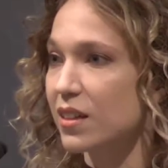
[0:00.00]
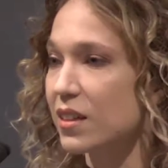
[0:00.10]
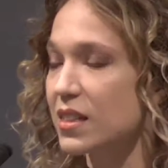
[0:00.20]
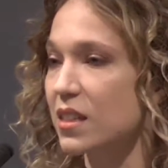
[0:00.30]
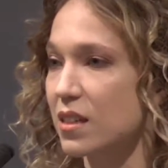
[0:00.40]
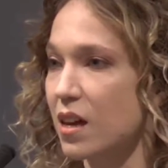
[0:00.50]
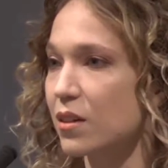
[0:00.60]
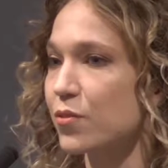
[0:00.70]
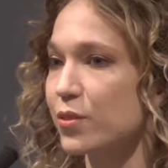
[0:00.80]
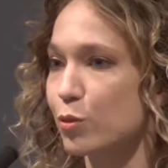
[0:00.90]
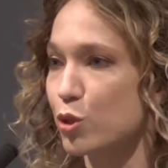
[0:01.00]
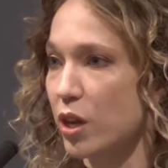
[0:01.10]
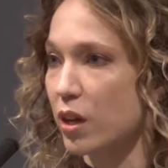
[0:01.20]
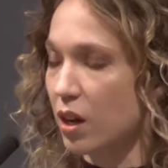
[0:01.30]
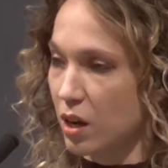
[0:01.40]
It's enough to
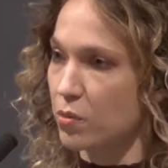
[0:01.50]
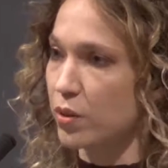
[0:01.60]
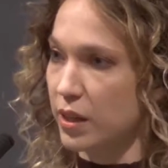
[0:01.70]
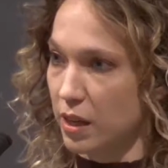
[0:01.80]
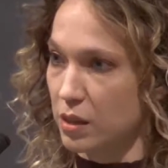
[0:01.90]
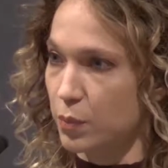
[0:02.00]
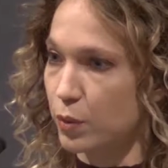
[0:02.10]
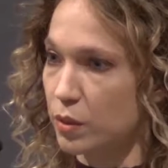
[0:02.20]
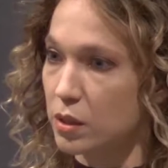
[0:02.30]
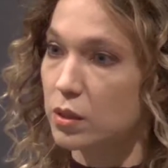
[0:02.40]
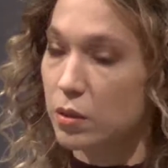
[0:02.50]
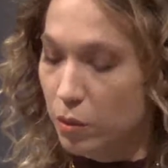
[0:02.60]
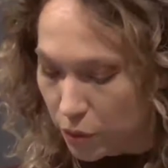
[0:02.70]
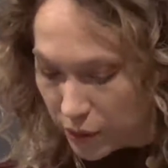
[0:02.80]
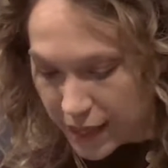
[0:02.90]
check our textbooks,
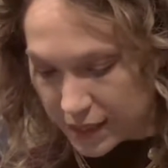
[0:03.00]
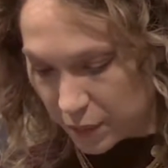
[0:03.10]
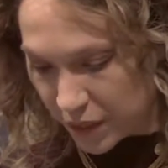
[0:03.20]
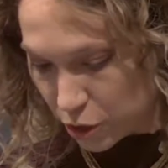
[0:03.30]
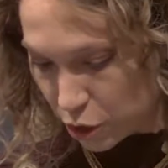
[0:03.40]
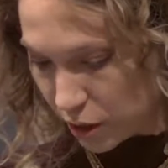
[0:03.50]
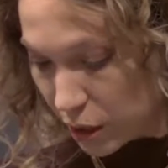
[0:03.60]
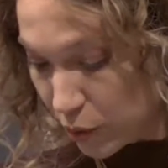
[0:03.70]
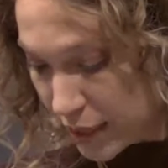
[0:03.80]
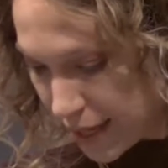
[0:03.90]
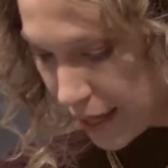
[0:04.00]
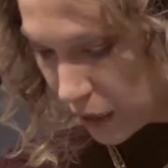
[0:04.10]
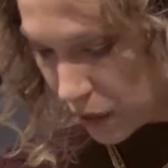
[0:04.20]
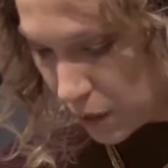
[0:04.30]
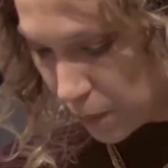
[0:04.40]
or as I mentioned now,
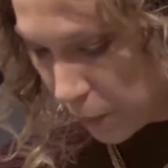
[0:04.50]
Italian.